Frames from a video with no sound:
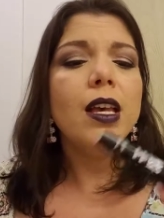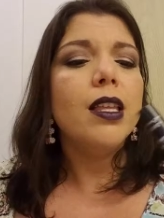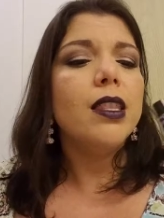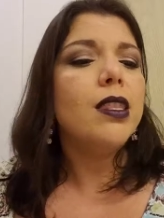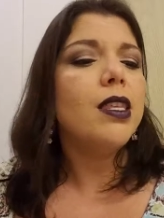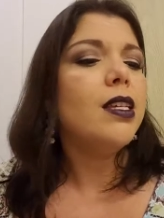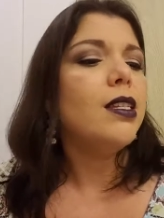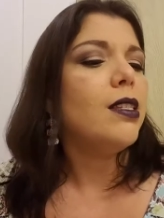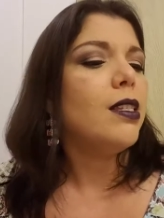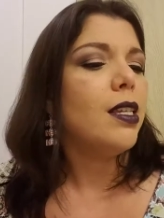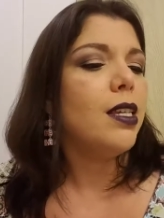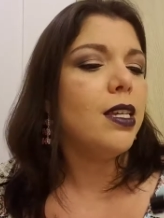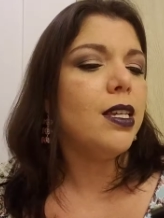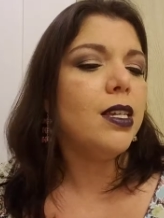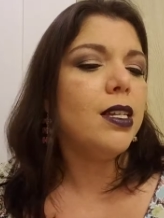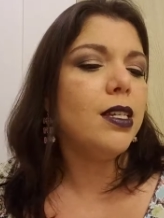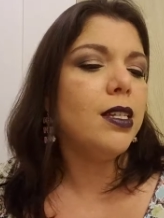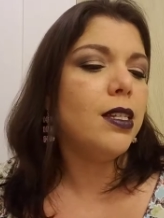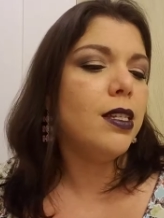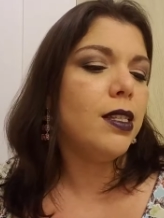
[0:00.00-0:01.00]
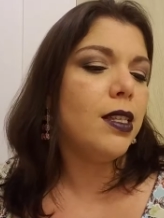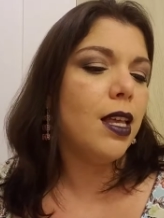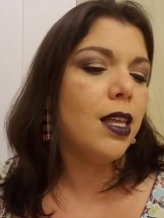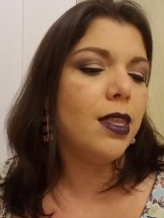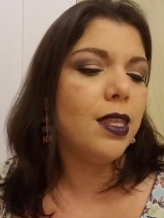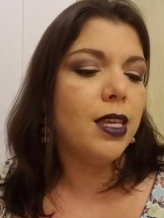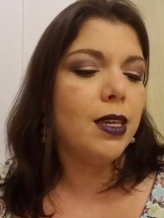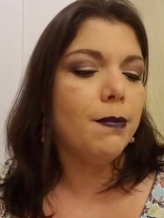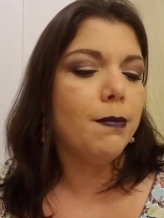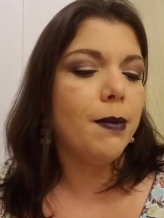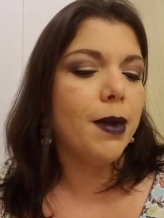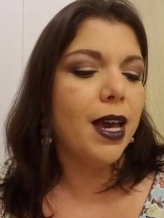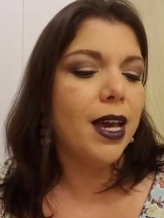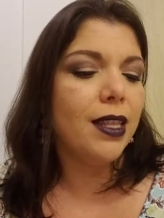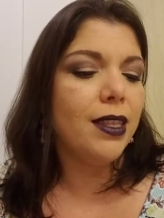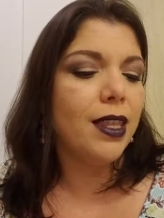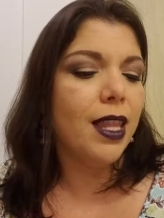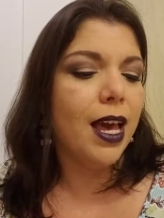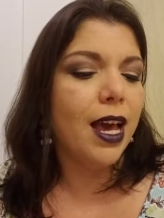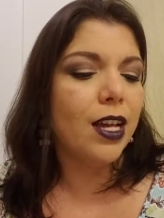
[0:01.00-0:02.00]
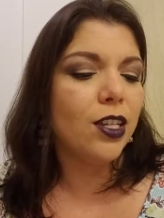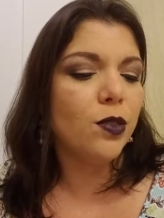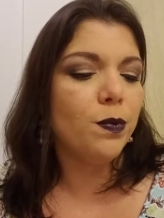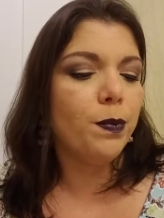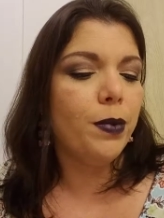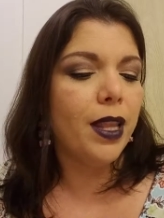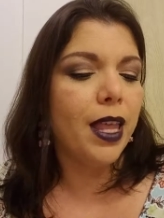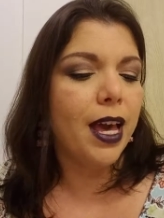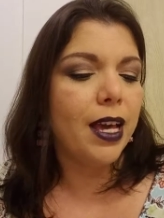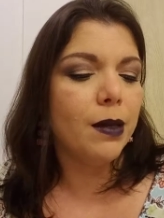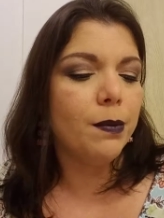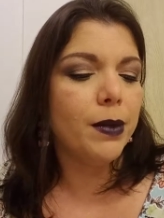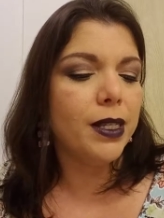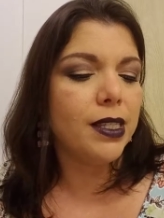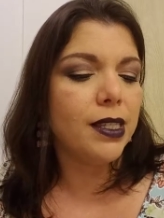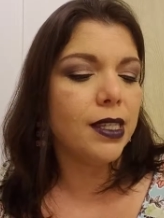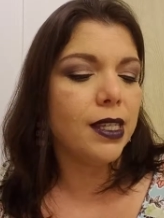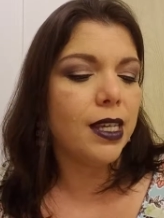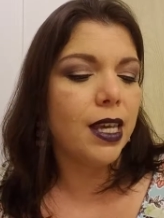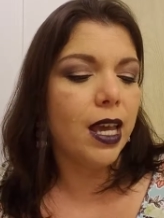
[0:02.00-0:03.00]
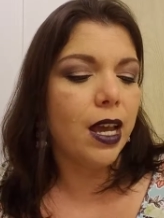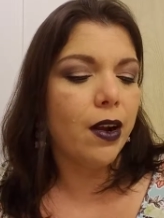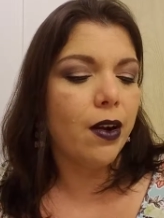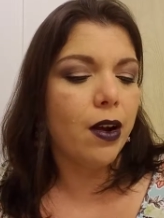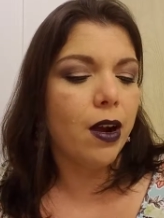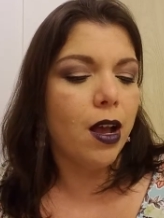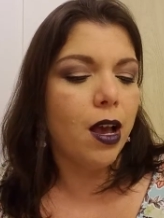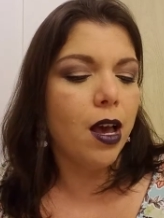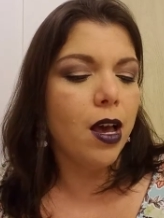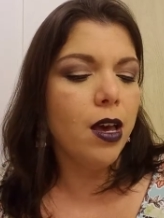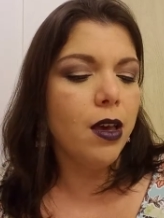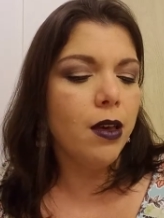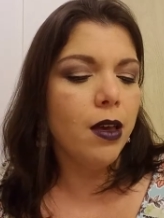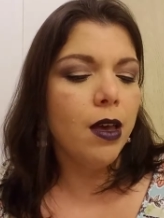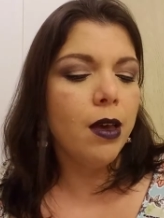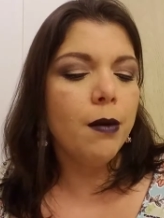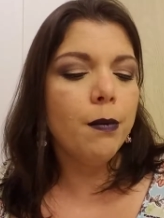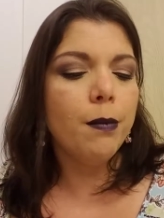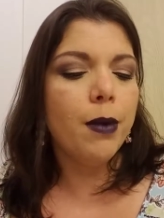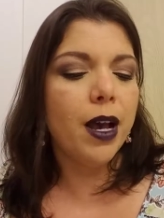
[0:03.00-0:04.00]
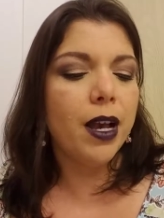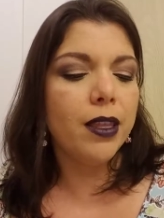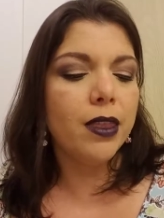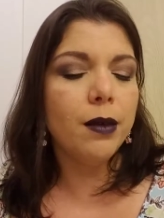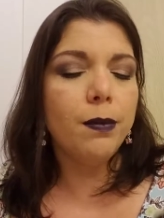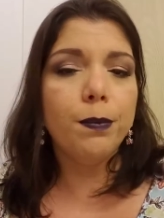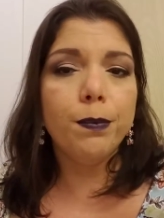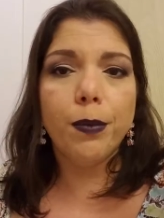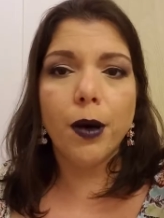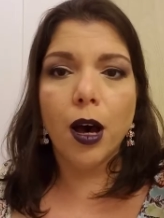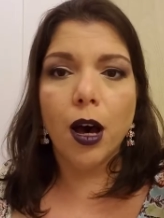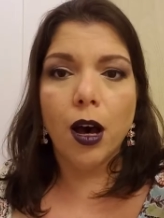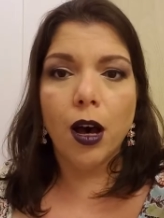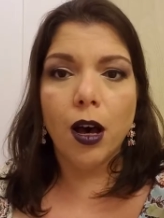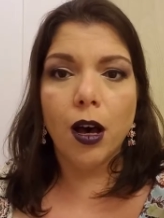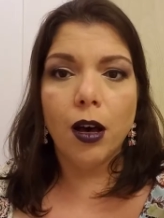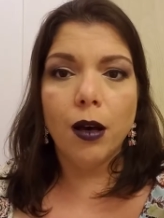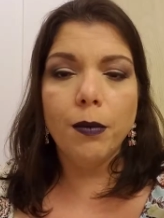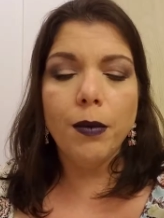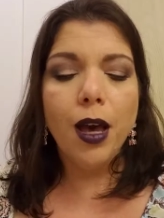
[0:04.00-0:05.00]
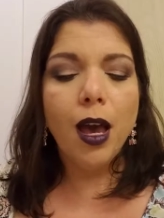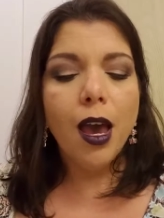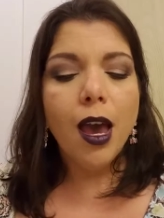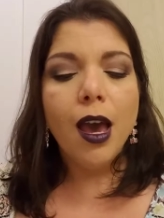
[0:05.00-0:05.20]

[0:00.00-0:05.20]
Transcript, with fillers: This is the Matte Lash Black Mascara by The Balm.